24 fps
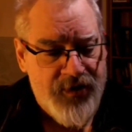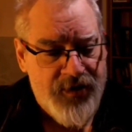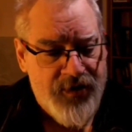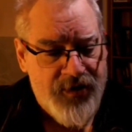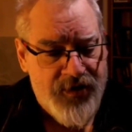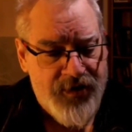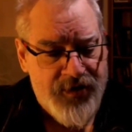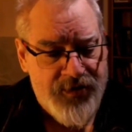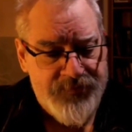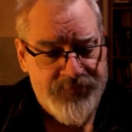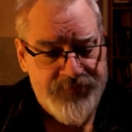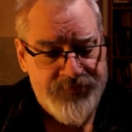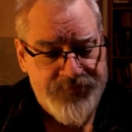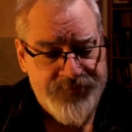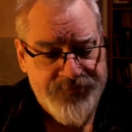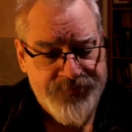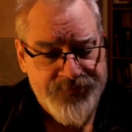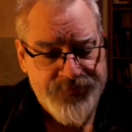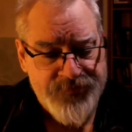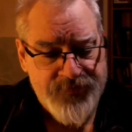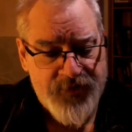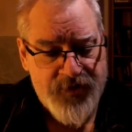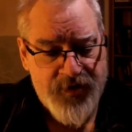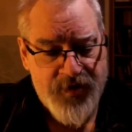
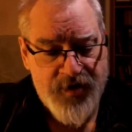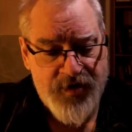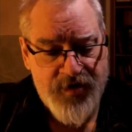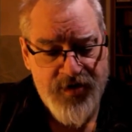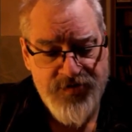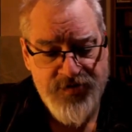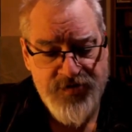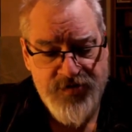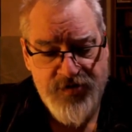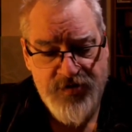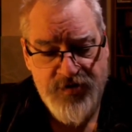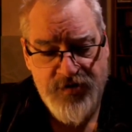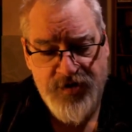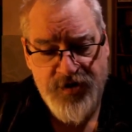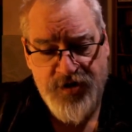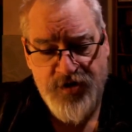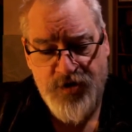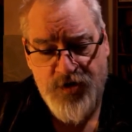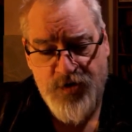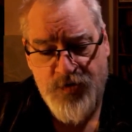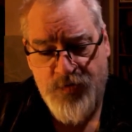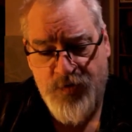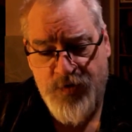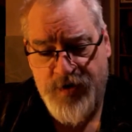And it's certainly,
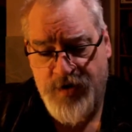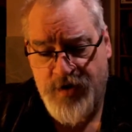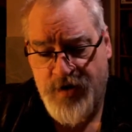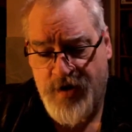when